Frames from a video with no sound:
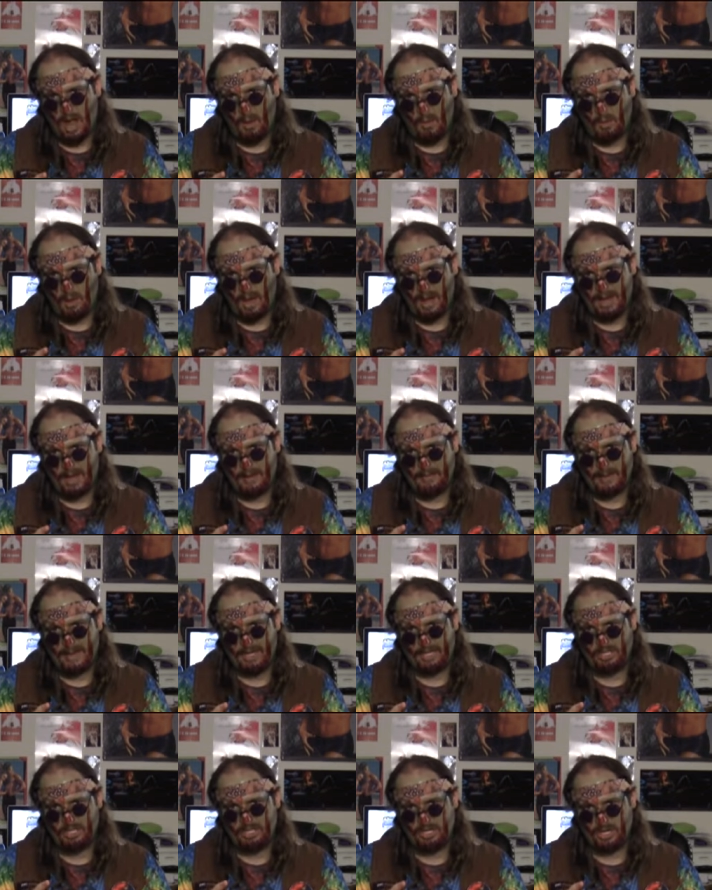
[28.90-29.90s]
I wanted to
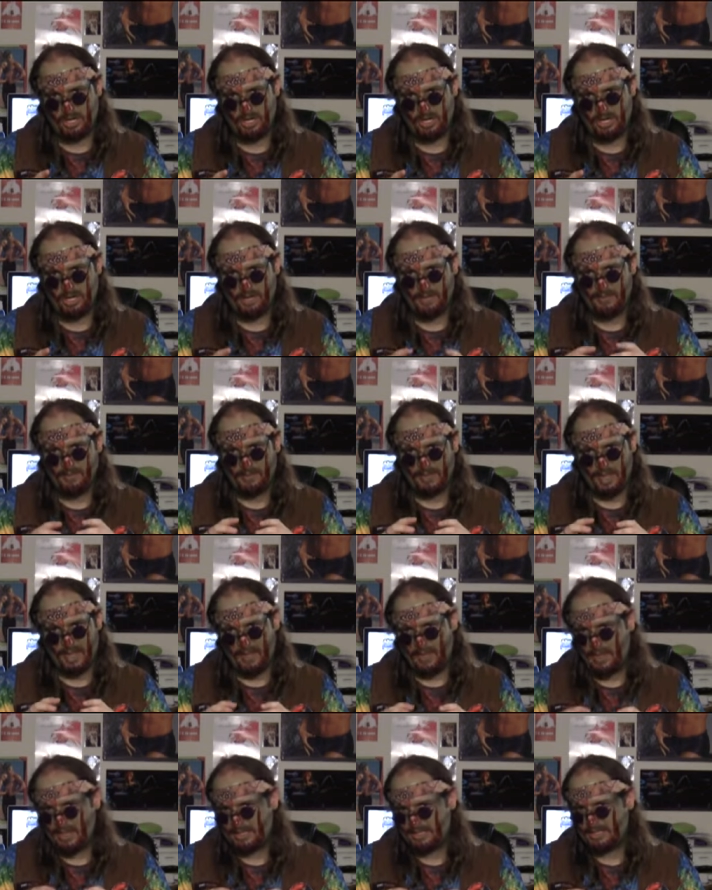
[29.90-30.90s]
make sure,
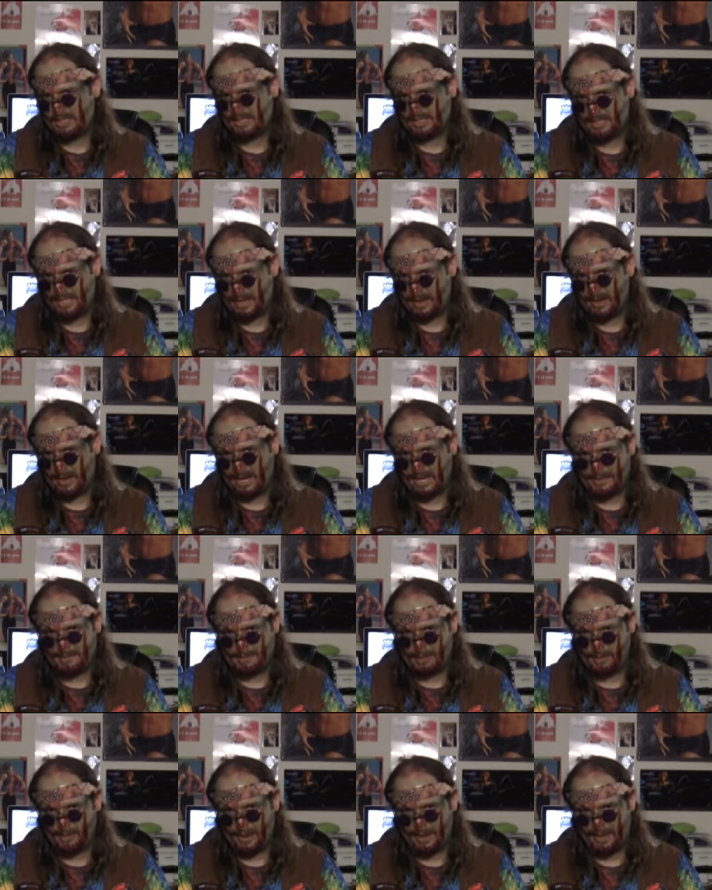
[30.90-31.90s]
and this is the serious
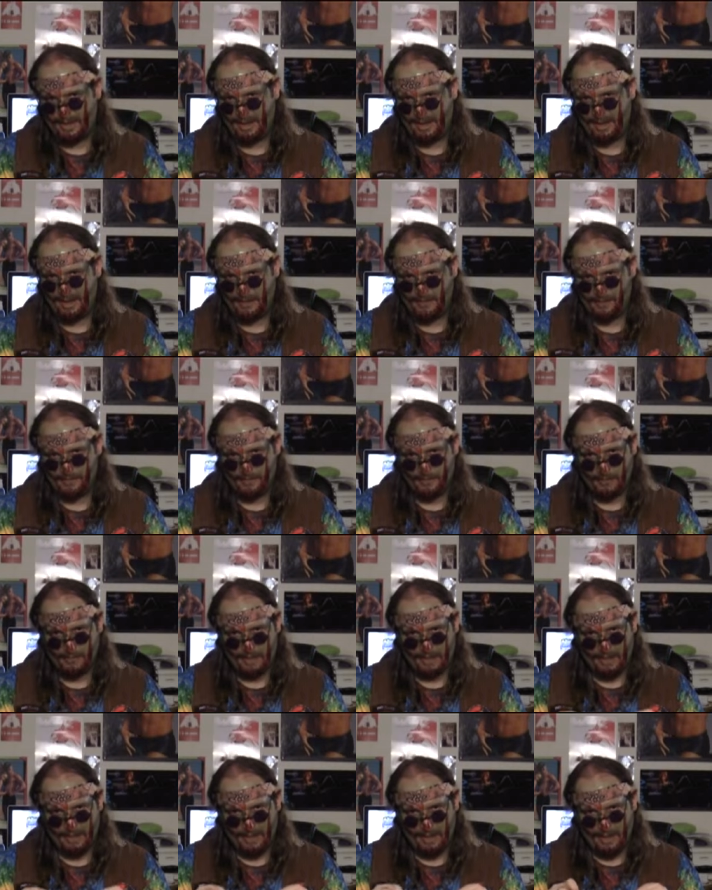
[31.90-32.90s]
point here,
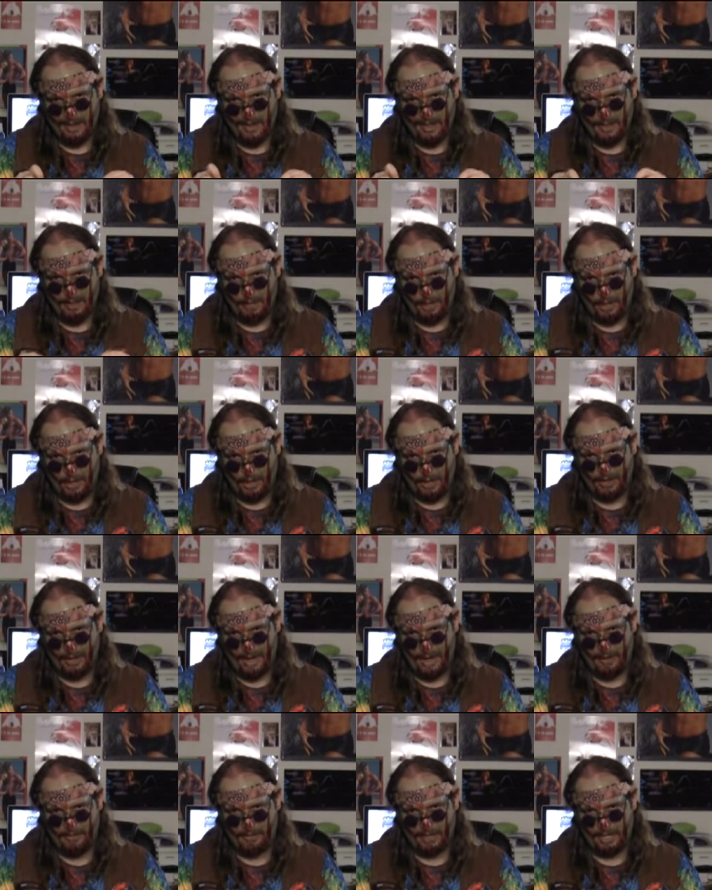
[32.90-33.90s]
the poll
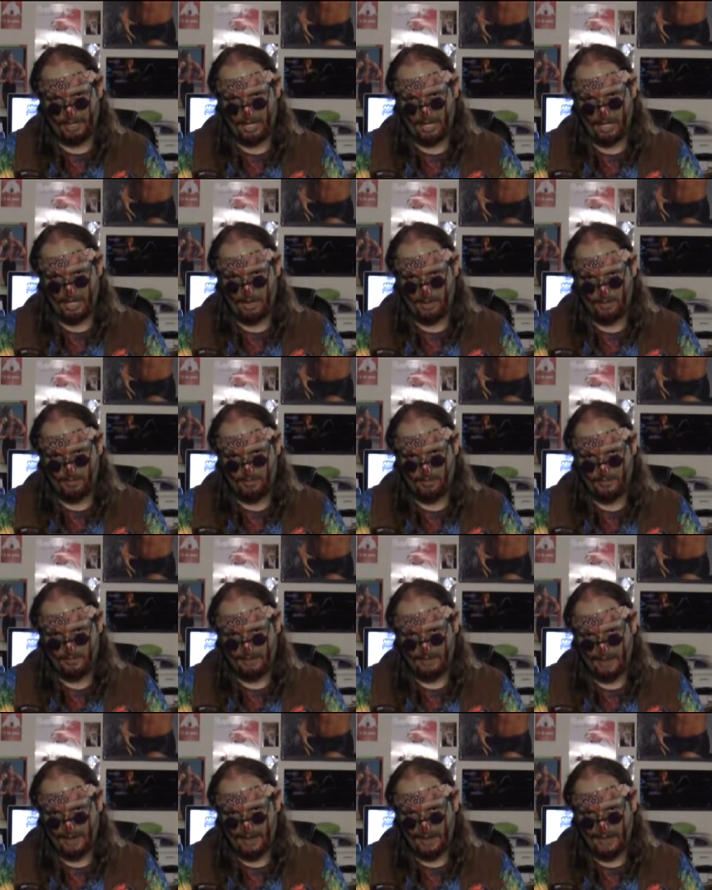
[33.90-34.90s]
down below
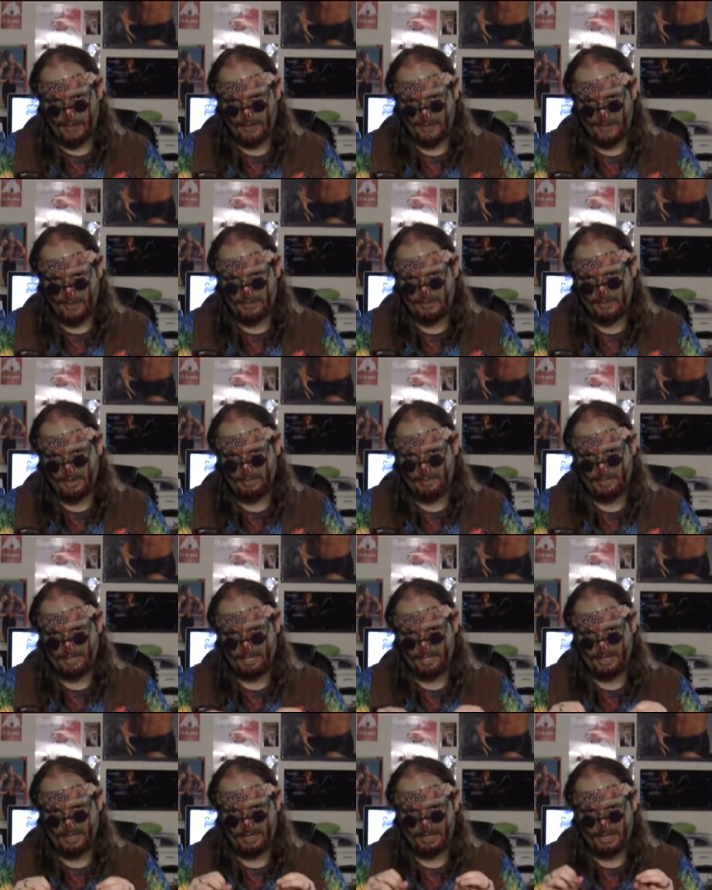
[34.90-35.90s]
in the
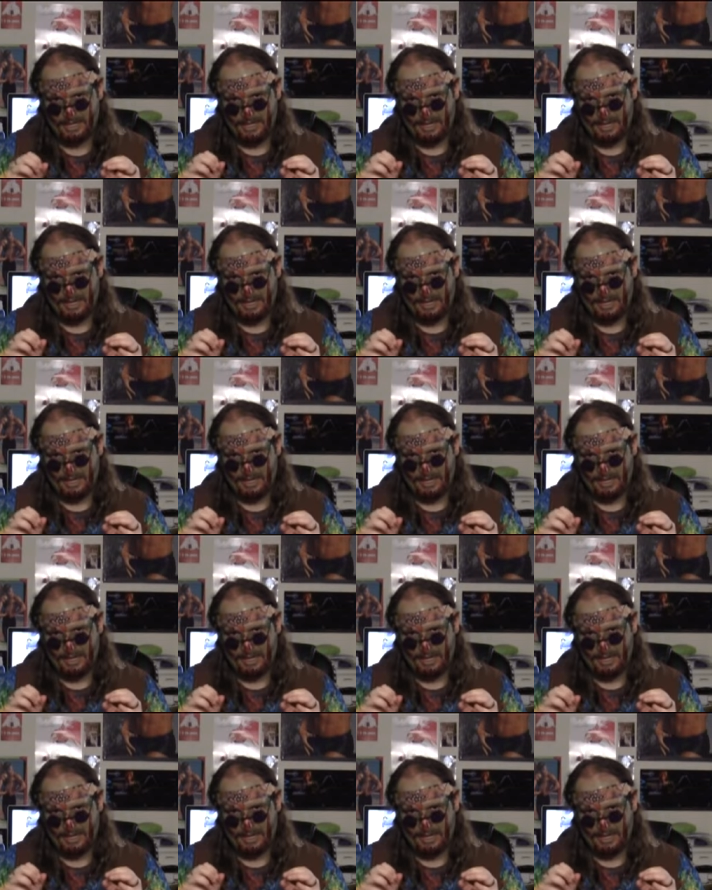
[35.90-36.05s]
description.